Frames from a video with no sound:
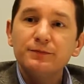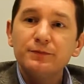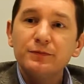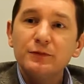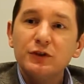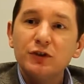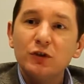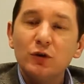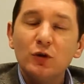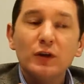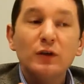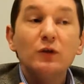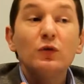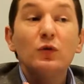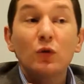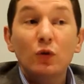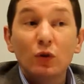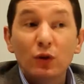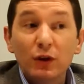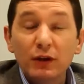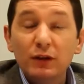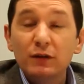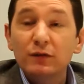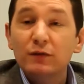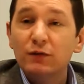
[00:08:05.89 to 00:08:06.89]
So in
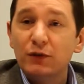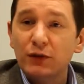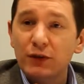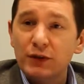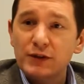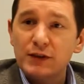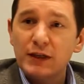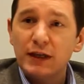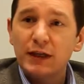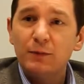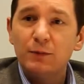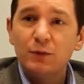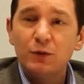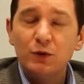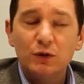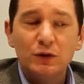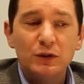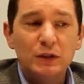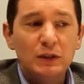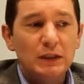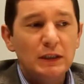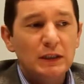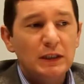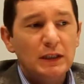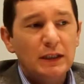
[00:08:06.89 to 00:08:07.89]
Croydon, for example,
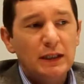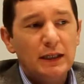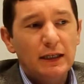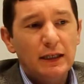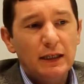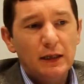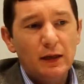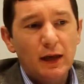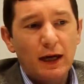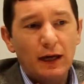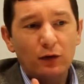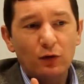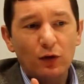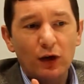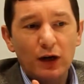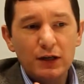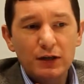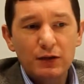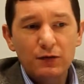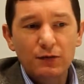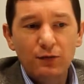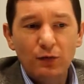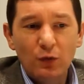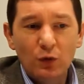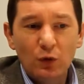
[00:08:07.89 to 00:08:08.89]
across
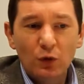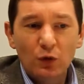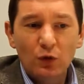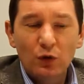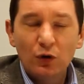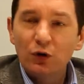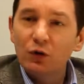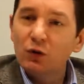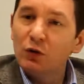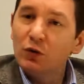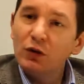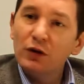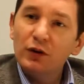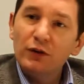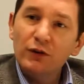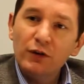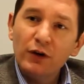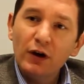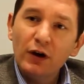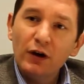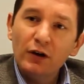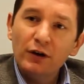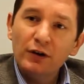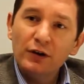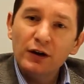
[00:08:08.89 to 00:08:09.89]
4 local
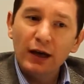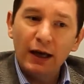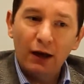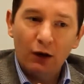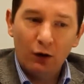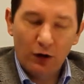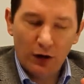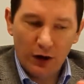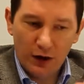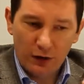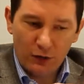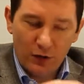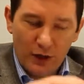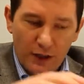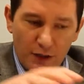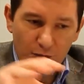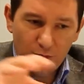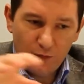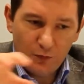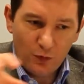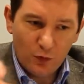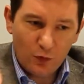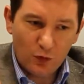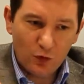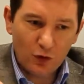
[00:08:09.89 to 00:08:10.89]
authorities, or across
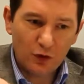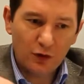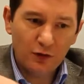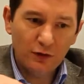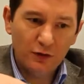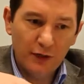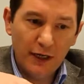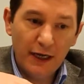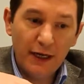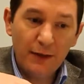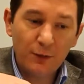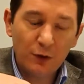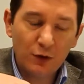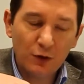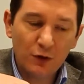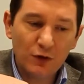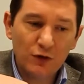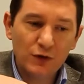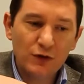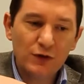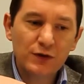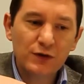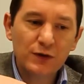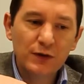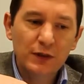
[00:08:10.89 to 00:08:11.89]
4
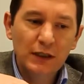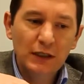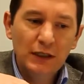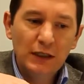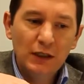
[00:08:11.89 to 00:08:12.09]
neighbourhoods,